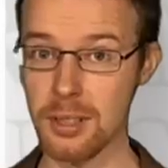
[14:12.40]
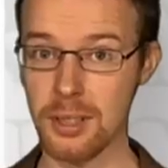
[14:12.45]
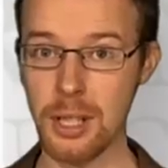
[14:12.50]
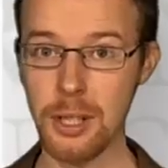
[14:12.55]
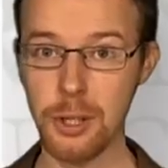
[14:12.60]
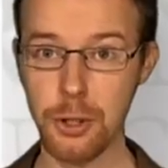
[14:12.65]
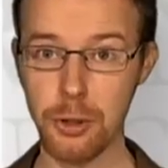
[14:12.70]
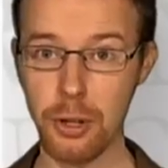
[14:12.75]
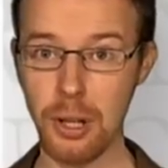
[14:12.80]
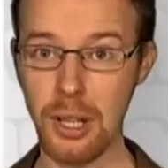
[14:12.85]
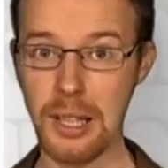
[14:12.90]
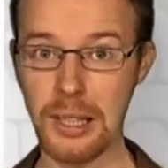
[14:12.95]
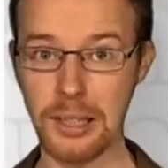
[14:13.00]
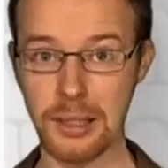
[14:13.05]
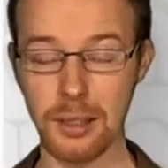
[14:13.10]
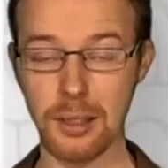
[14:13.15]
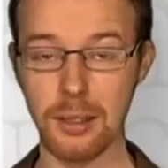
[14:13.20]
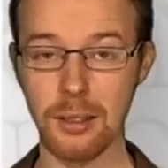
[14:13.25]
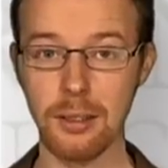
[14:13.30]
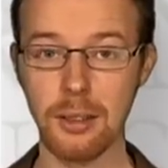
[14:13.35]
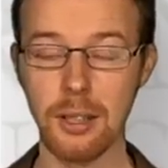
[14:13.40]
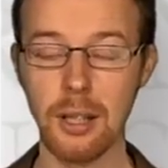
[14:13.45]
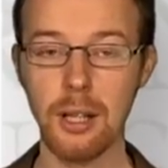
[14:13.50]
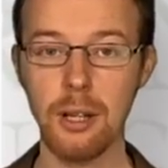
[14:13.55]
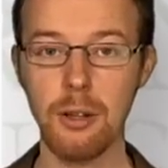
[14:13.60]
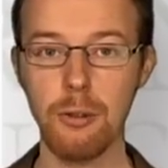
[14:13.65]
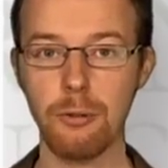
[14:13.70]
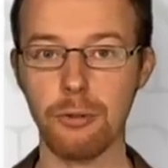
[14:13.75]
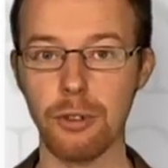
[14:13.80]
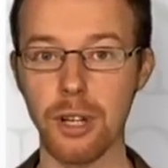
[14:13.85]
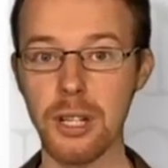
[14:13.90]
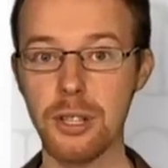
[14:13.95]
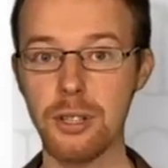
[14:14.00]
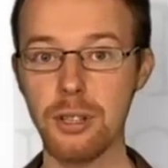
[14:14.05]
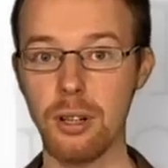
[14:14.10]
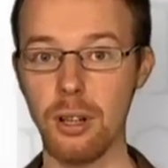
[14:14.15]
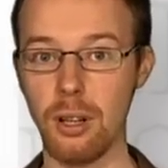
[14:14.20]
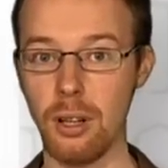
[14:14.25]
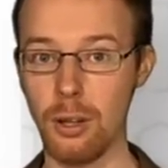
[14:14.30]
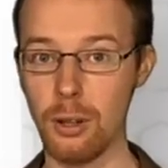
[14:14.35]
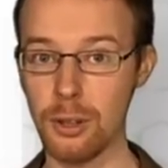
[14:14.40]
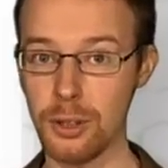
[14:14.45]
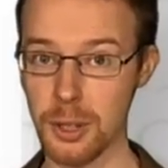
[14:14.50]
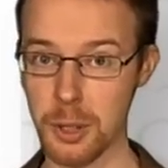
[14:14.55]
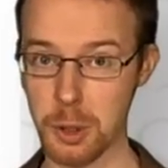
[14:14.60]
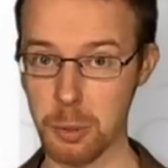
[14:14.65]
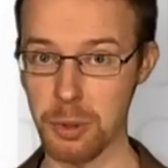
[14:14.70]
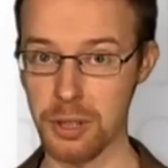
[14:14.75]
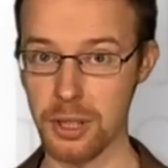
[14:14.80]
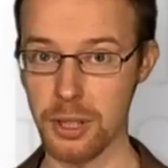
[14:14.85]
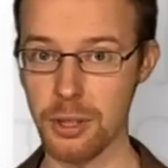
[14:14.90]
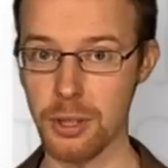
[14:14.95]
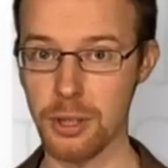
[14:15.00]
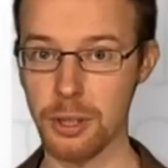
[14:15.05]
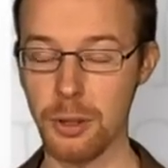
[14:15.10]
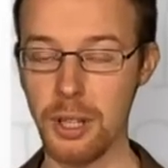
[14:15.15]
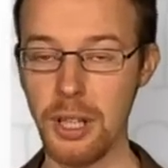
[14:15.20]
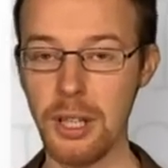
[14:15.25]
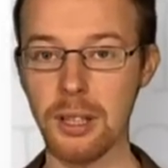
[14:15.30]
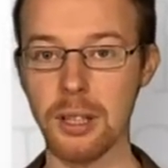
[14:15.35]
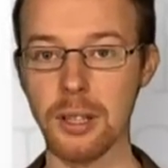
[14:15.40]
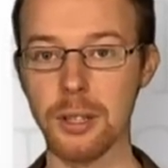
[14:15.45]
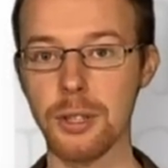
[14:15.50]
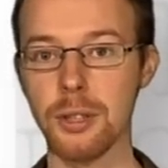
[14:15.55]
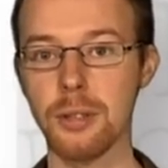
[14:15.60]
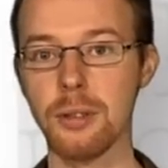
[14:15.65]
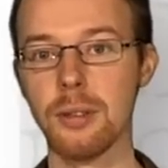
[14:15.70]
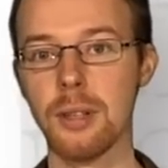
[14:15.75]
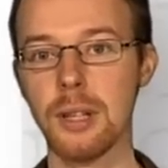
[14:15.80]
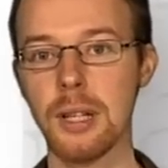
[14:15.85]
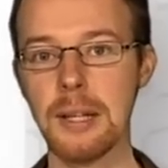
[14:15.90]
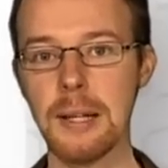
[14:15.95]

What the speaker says: a century later, French lost its position to English,